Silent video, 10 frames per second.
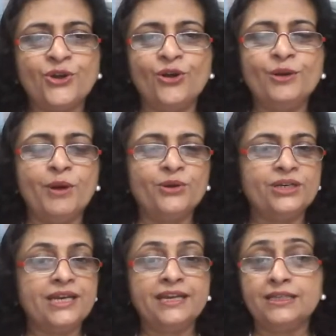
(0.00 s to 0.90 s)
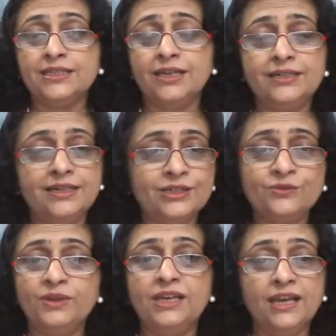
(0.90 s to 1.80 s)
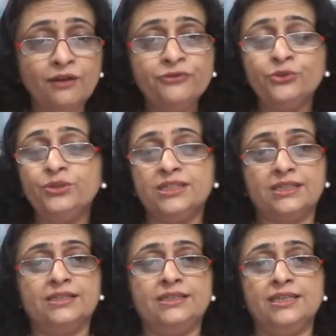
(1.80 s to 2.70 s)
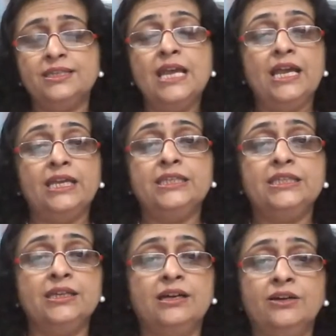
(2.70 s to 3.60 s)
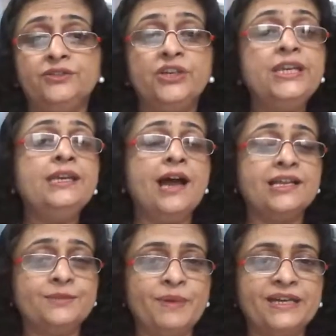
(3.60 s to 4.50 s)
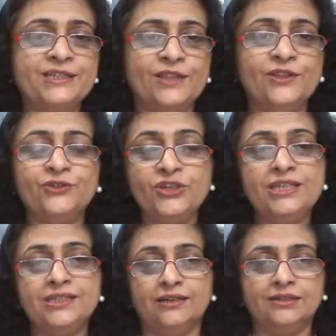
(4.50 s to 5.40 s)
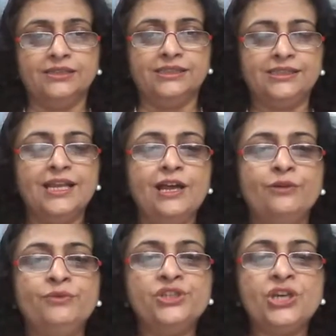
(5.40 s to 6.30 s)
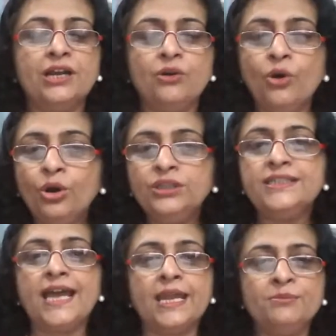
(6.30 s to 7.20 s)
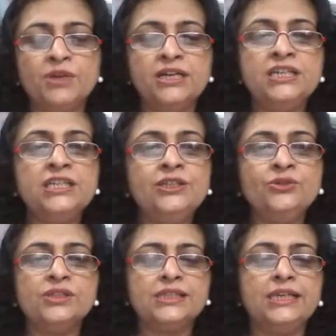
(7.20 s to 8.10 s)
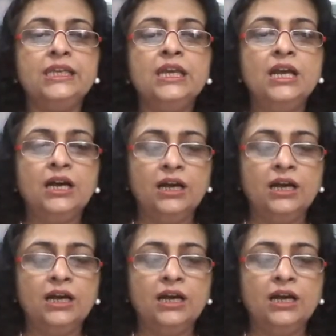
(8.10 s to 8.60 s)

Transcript: talk about it, and consultants, we love to discuss this, is three aspects and the three circles, which are all the time continuously